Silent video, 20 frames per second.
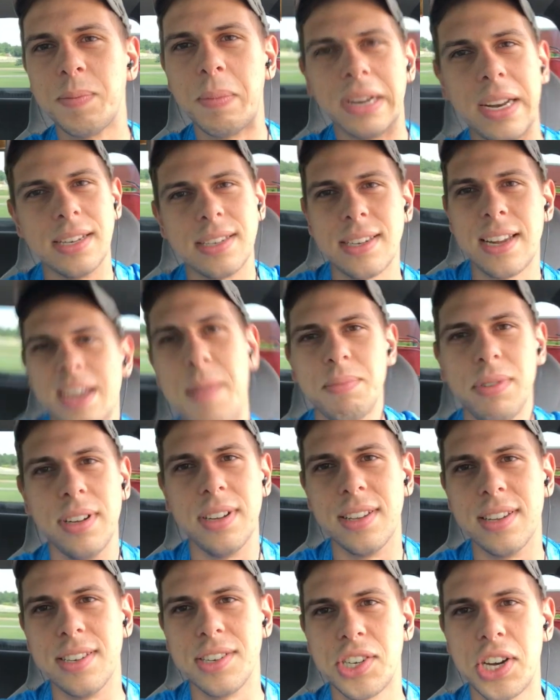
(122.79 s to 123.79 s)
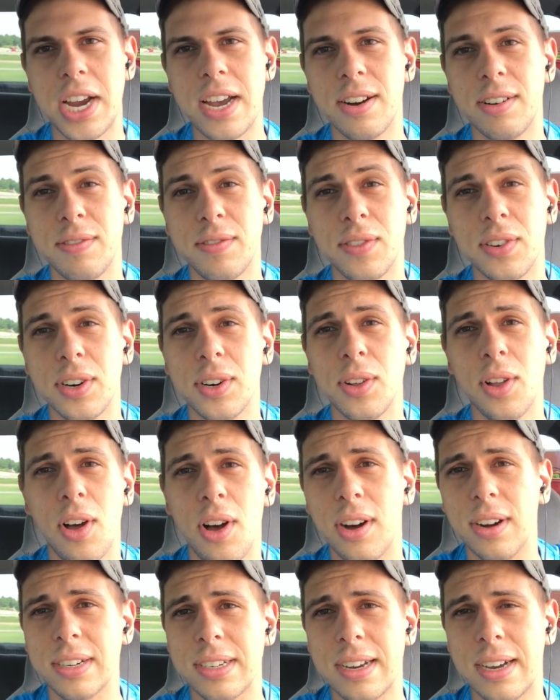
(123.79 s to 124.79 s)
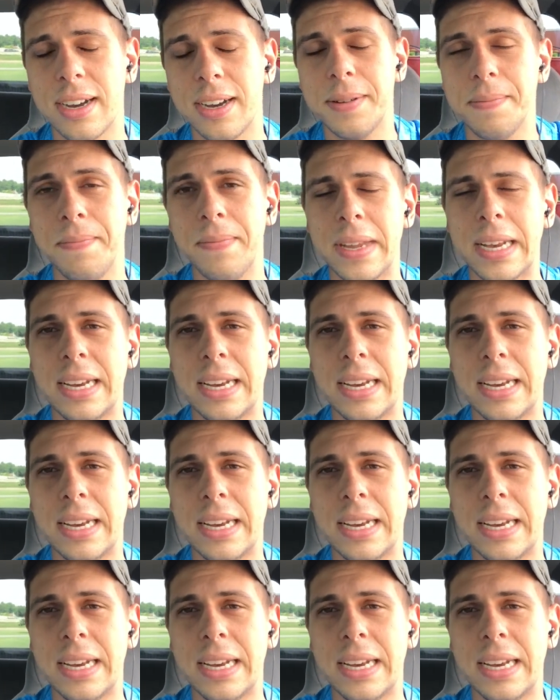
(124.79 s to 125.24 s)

been a staple of this channel for a long time.